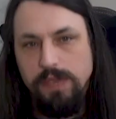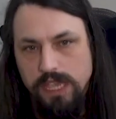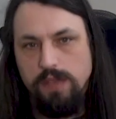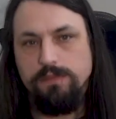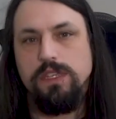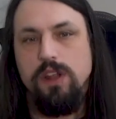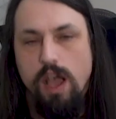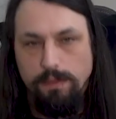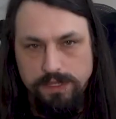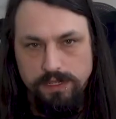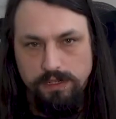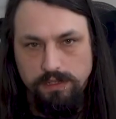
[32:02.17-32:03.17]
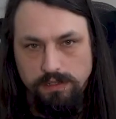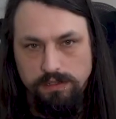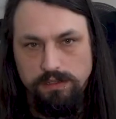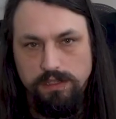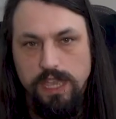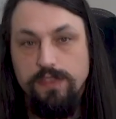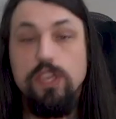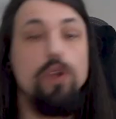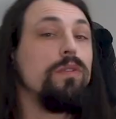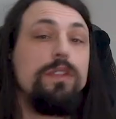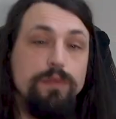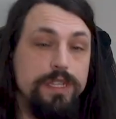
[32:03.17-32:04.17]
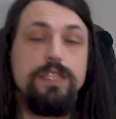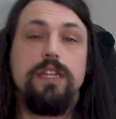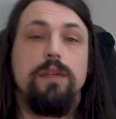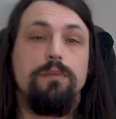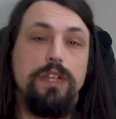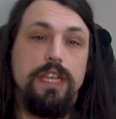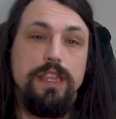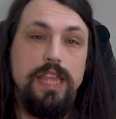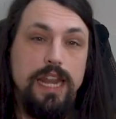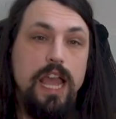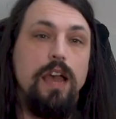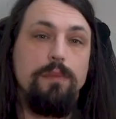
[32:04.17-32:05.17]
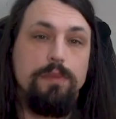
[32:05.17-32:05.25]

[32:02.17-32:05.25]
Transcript: becomes an obstacle. And the only reason I'm bringing that up